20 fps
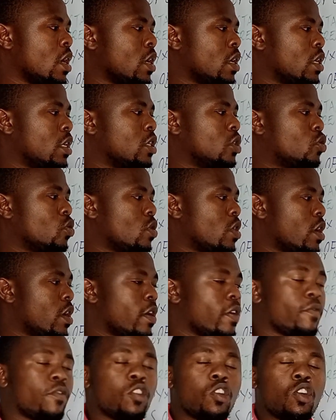into
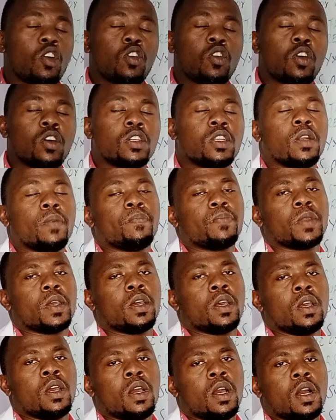the vocal cord,
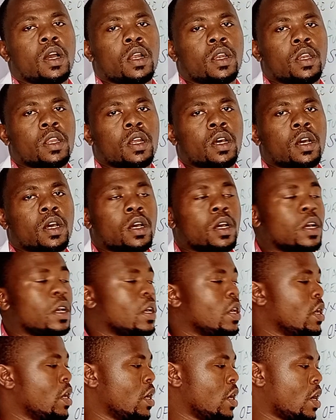and
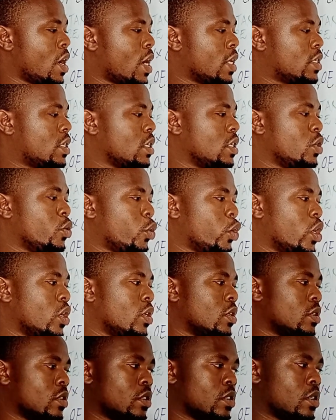acid will
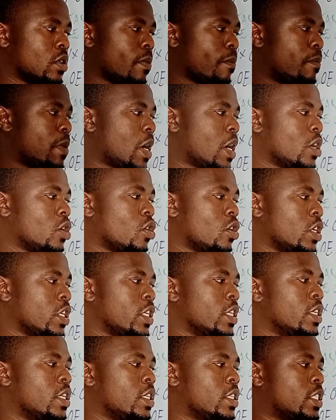burn or
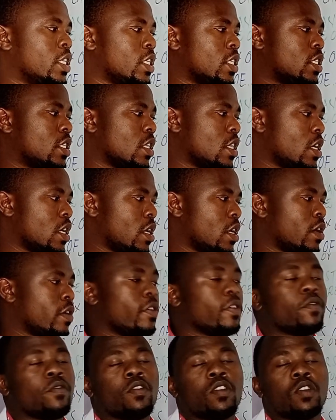irritate the
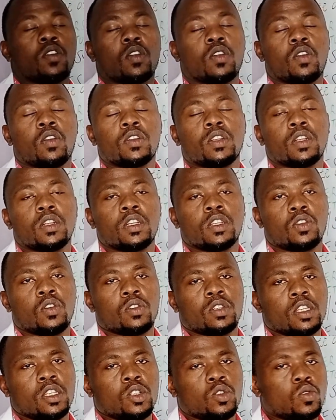vocal cord,
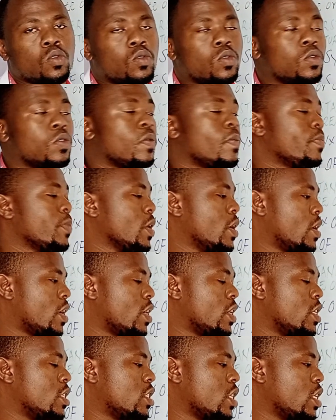resulting to
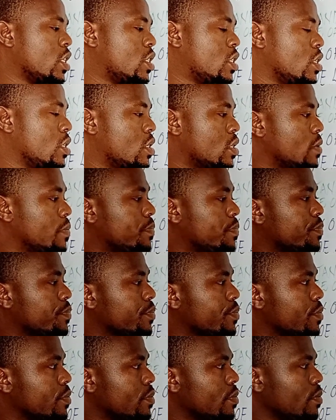laryngitis.
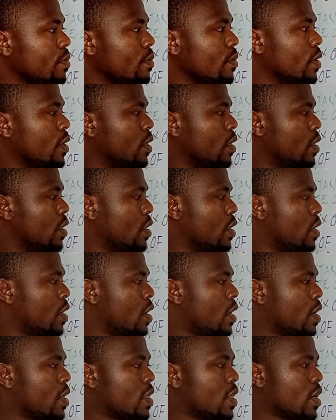
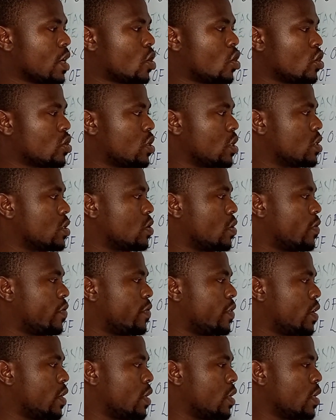Other causes of
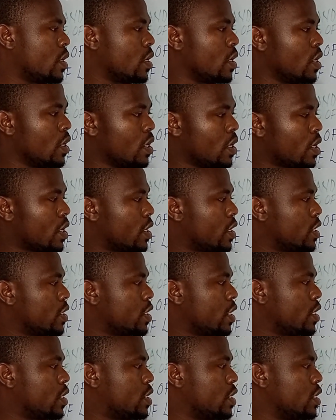
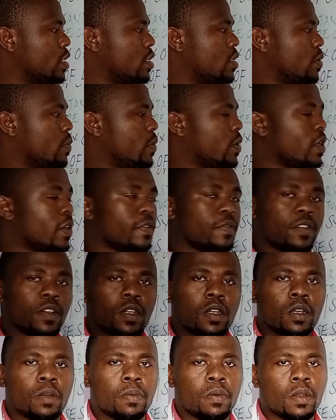laryngitis, we
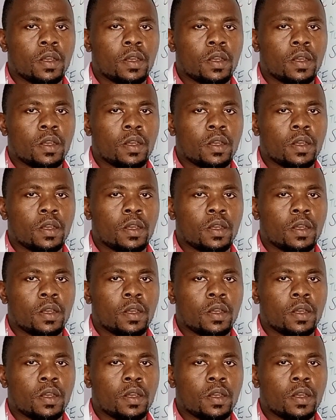have